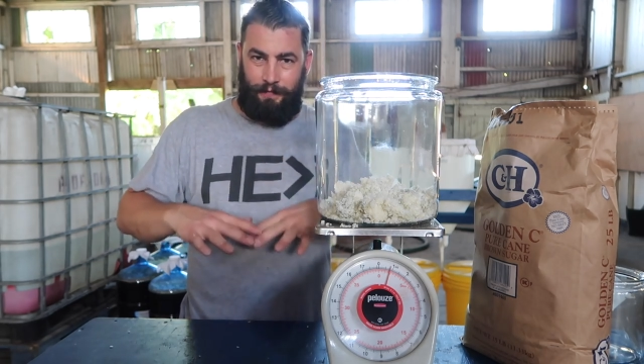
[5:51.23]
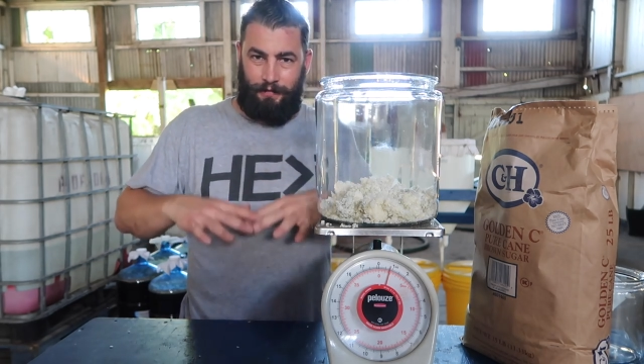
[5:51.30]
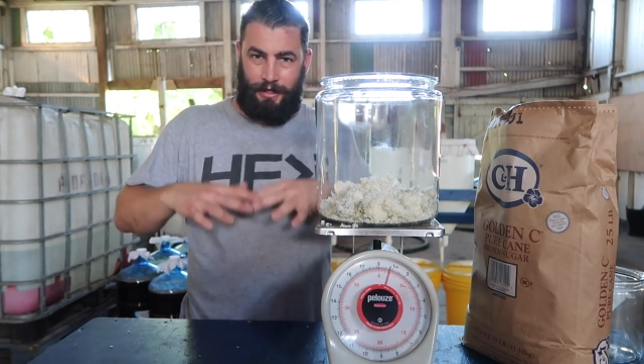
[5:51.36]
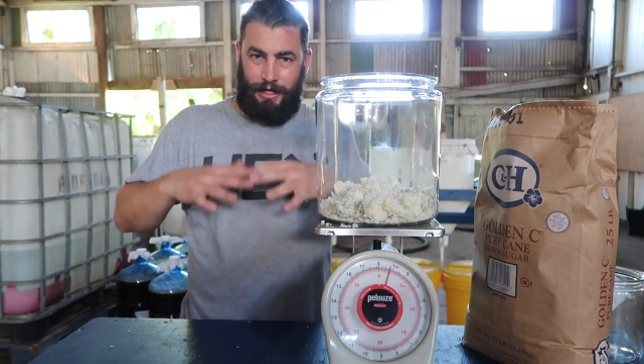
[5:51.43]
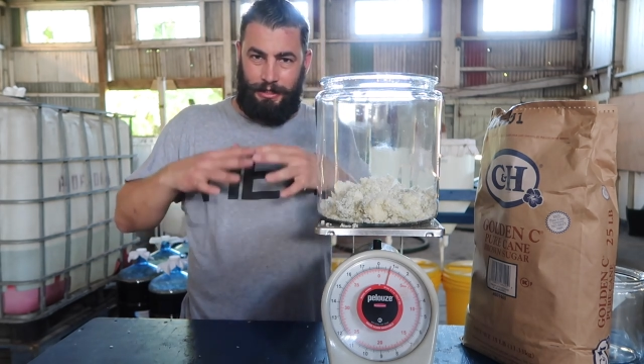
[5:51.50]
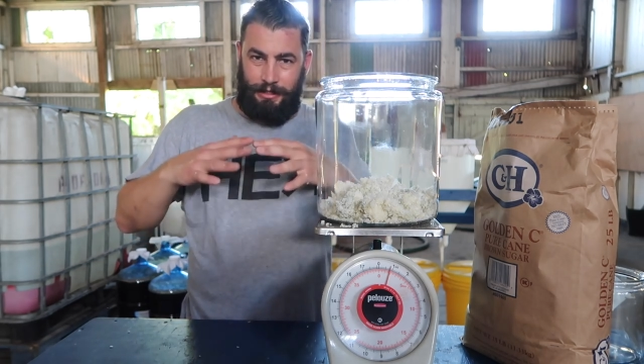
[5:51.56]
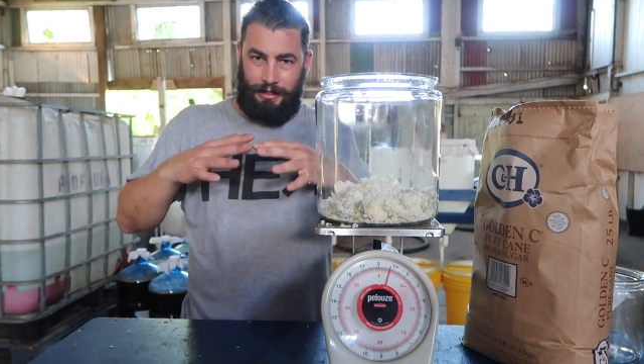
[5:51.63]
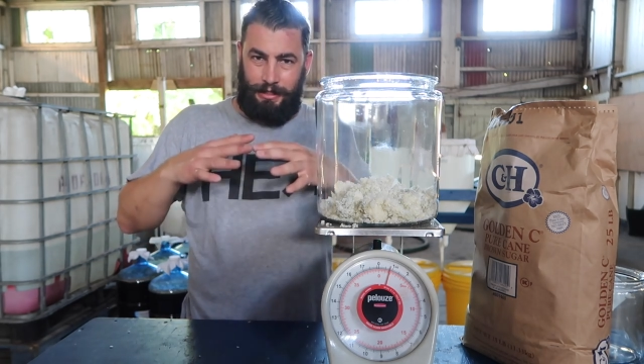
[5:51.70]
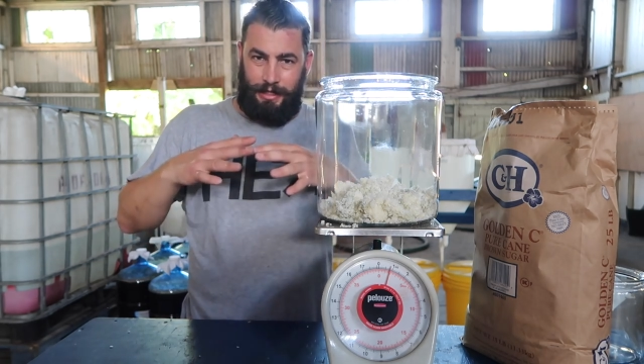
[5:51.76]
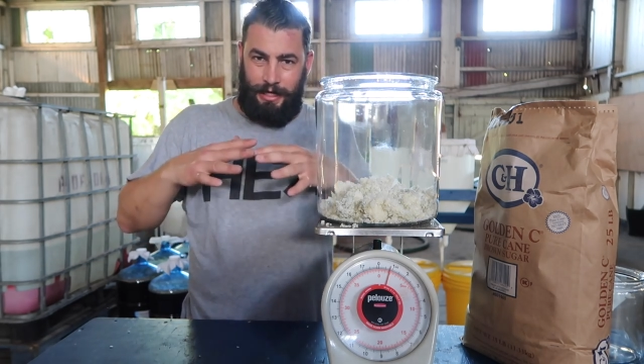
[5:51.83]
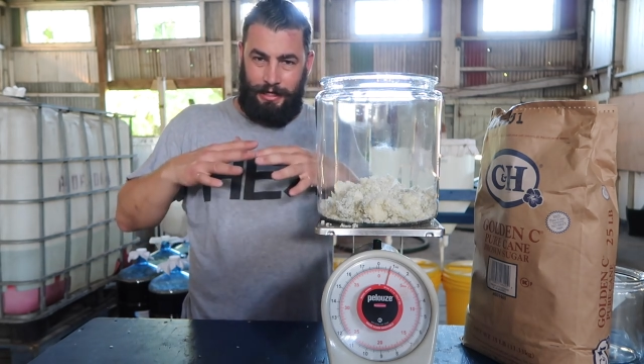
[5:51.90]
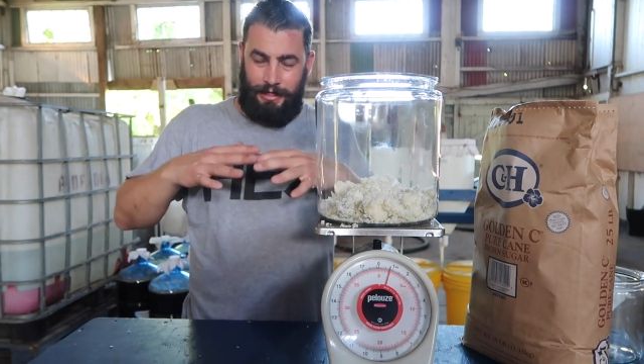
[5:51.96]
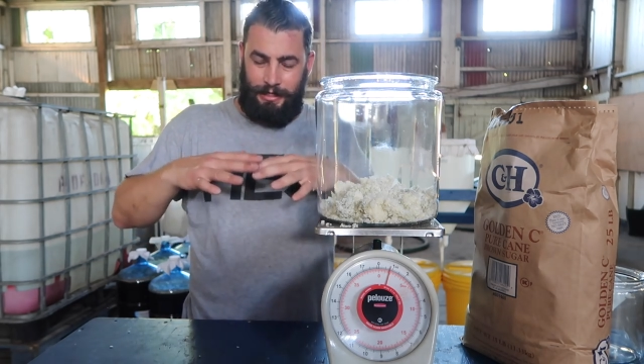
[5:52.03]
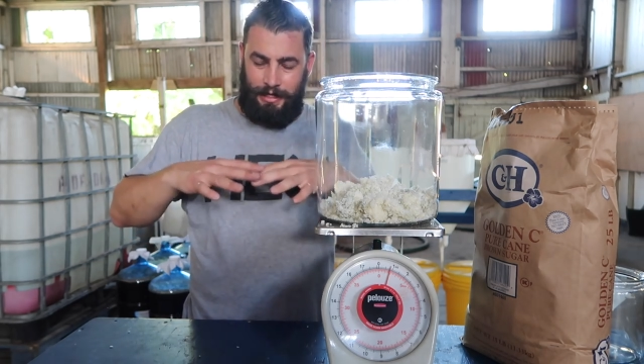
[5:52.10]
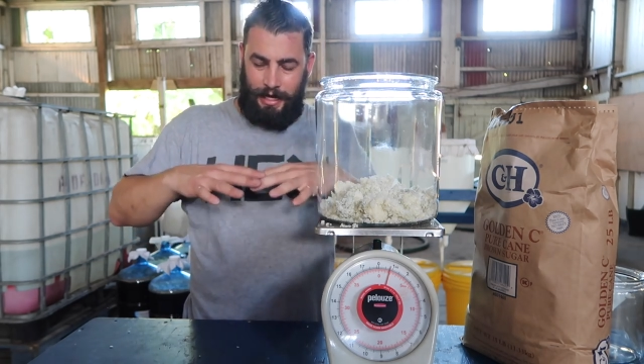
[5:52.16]
If you catch it at the
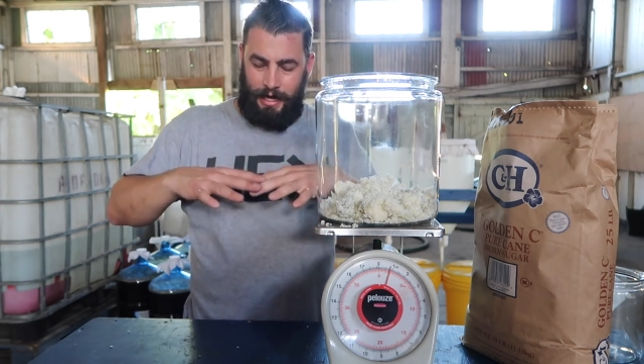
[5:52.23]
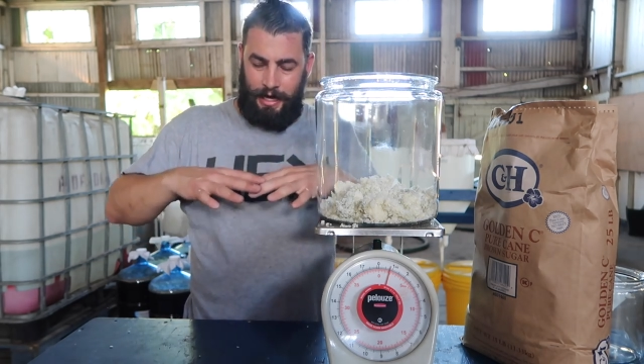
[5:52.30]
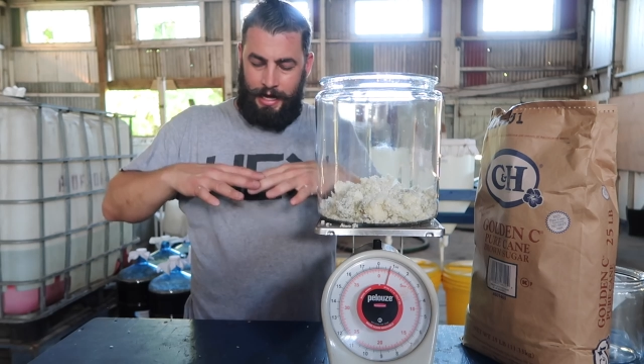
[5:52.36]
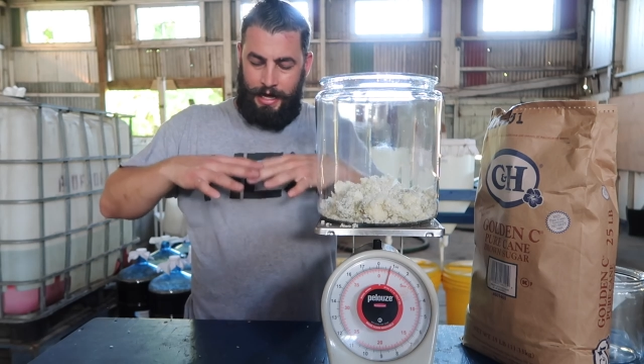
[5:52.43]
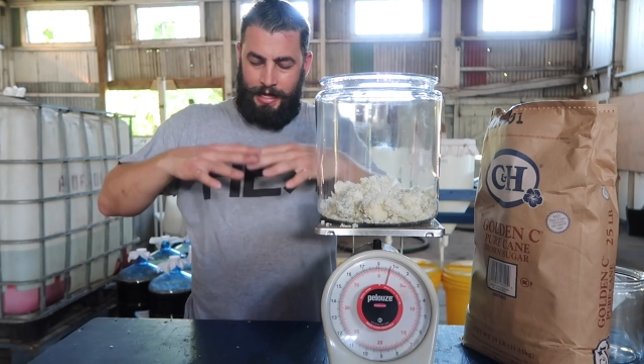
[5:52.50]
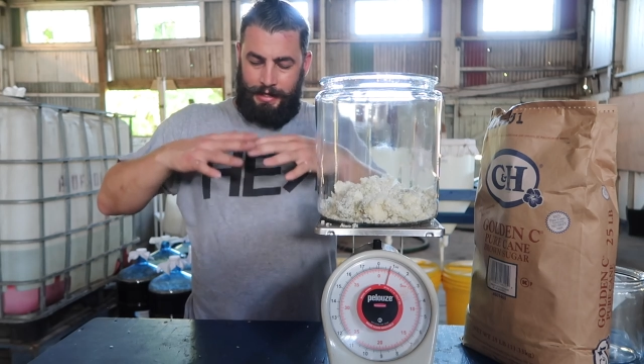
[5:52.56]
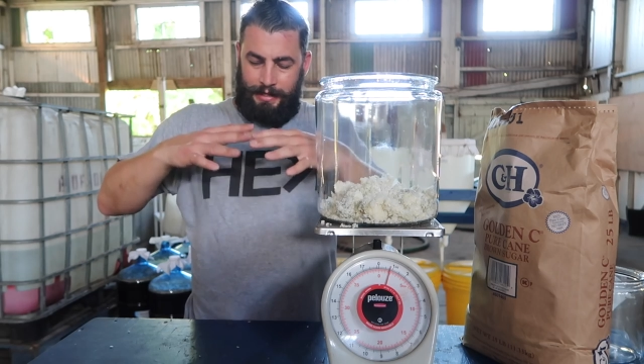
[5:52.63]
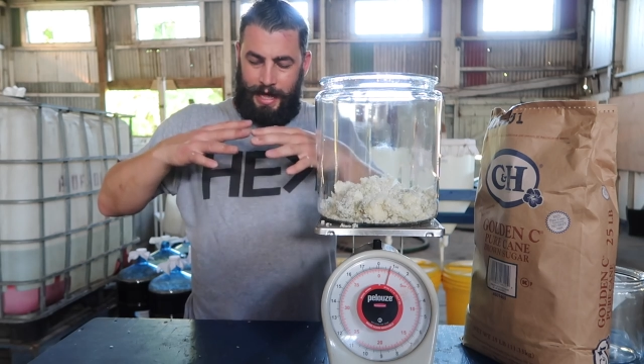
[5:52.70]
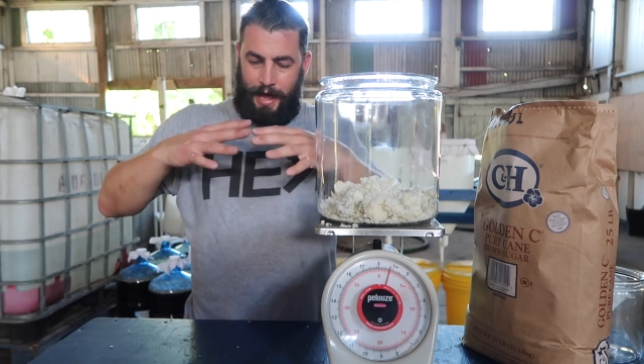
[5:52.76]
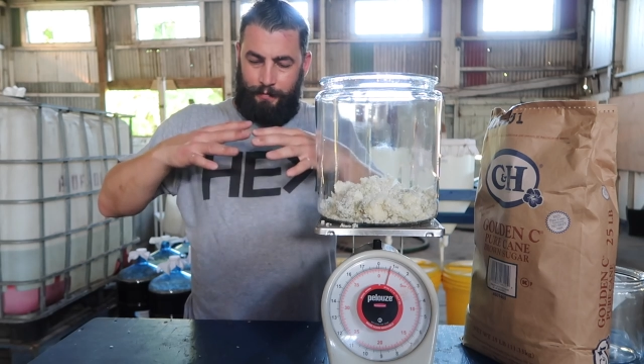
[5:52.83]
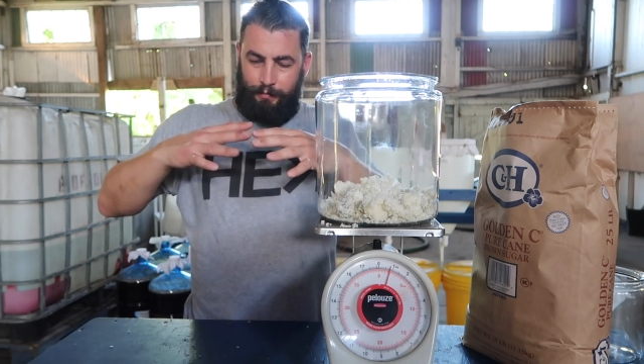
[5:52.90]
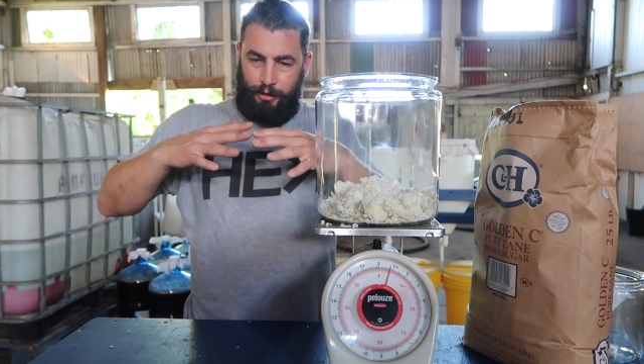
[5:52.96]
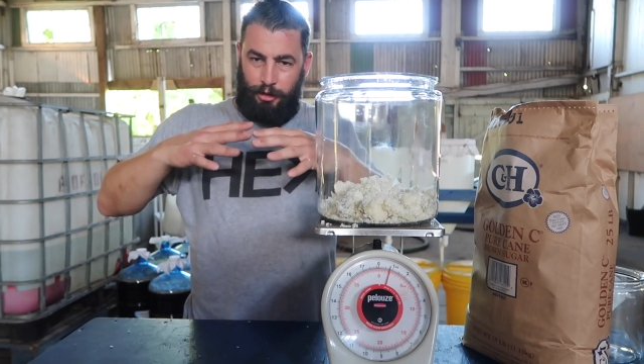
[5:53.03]
end of the day, that